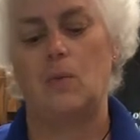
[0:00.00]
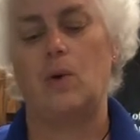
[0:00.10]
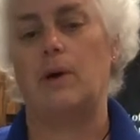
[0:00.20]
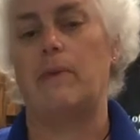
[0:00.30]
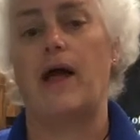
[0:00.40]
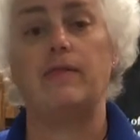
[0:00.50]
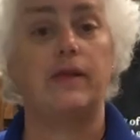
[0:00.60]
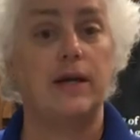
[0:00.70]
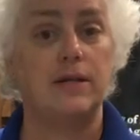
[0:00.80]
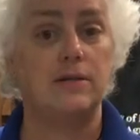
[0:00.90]
Were my
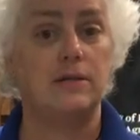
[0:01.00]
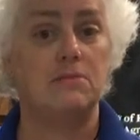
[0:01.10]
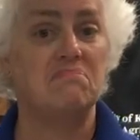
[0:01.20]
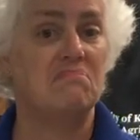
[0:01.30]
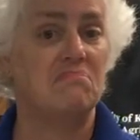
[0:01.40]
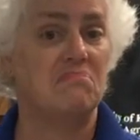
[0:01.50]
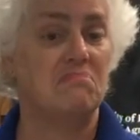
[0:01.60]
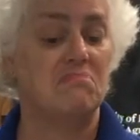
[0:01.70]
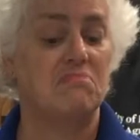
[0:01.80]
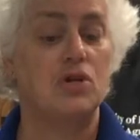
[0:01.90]
lids
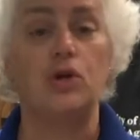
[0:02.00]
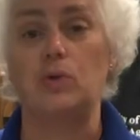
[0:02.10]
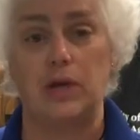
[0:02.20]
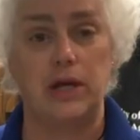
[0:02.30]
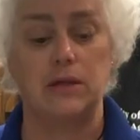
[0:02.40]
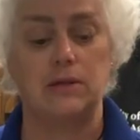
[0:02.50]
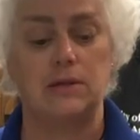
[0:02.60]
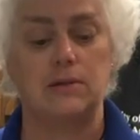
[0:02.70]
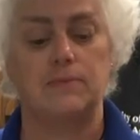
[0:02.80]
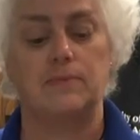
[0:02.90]
new
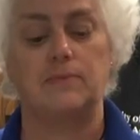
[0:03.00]
lids?